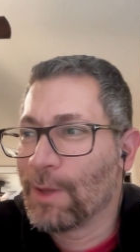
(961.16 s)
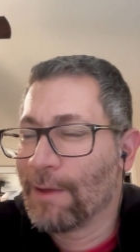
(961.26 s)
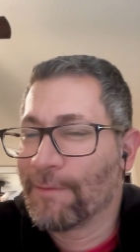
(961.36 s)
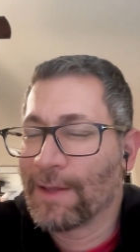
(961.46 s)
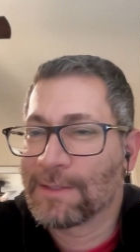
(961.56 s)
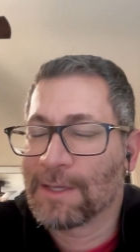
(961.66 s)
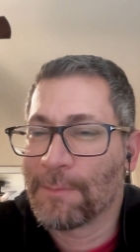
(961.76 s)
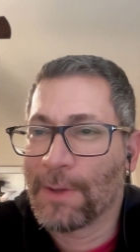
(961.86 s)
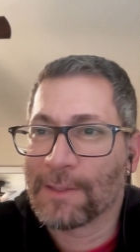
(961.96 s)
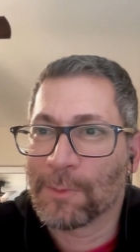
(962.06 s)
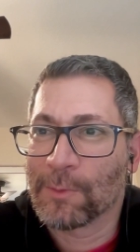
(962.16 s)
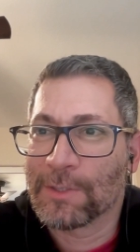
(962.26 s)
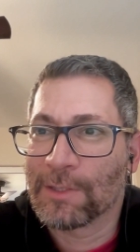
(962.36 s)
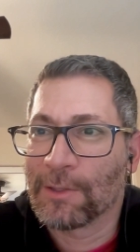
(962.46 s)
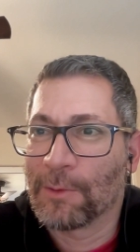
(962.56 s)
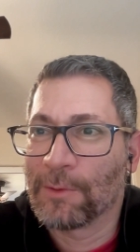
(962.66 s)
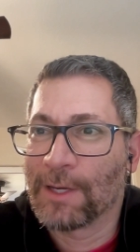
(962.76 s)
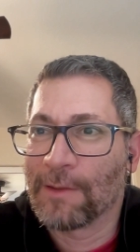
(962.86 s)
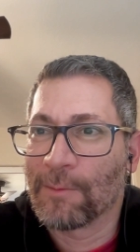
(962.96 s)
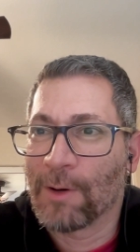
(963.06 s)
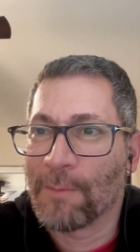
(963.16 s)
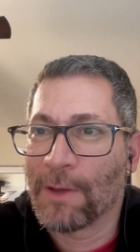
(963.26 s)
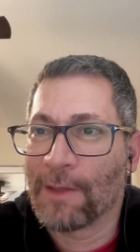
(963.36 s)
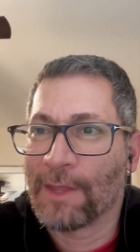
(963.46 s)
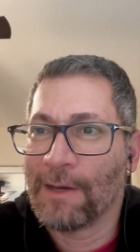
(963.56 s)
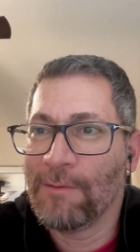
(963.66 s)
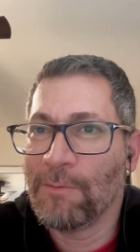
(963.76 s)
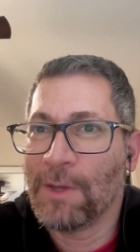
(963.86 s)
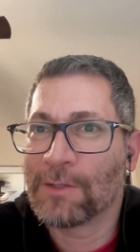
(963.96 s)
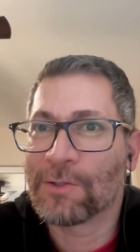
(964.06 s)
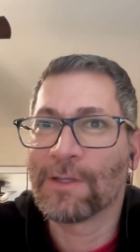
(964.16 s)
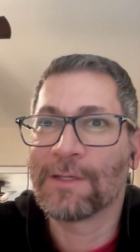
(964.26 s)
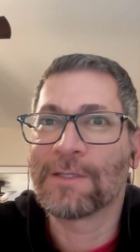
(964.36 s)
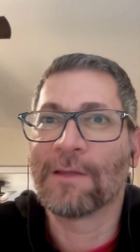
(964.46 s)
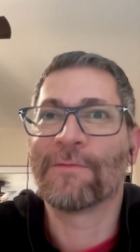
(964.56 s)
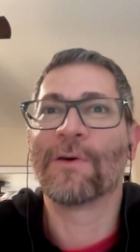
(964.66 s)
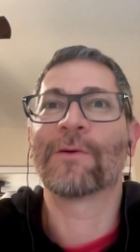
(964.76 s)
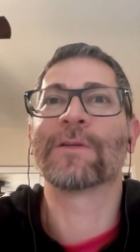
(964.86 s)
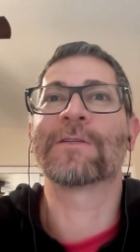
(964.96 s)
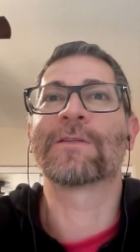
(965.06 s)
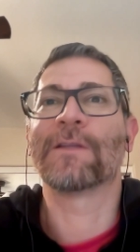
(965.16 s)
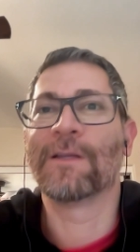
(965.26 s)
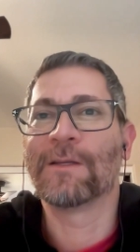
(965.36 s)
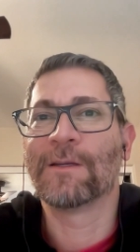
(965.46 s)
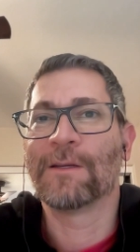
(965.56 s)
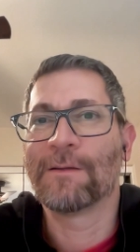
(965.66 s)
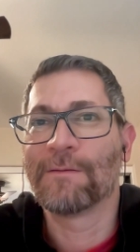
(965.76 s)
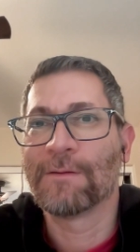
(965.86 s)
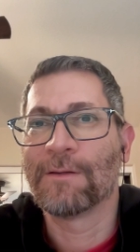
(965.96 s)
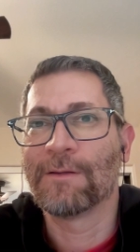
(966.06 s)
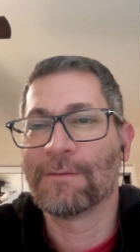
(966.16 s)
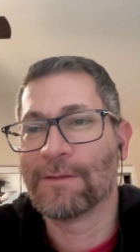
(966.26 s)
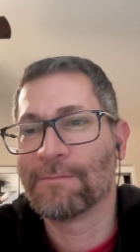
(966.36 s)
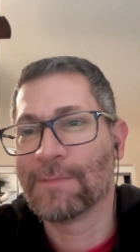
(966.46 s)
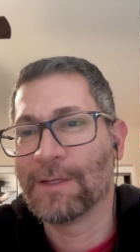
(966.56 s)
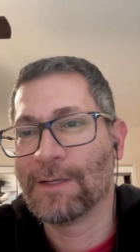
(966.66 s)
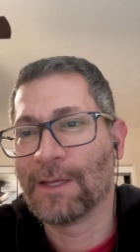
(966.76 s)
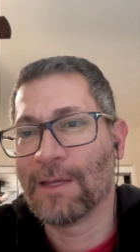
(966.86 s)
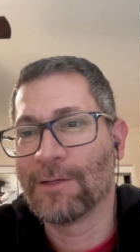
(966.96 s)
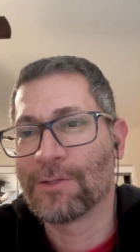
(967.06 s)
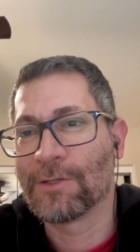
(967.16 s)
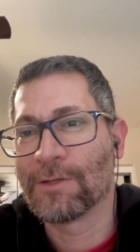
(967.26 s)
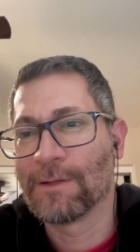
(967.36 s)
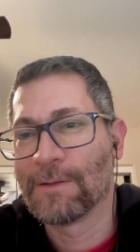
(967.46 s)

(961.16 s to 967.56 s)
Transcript: have had setbacks, but we're still going down the right path. How do you make sure they stay focused and engaged?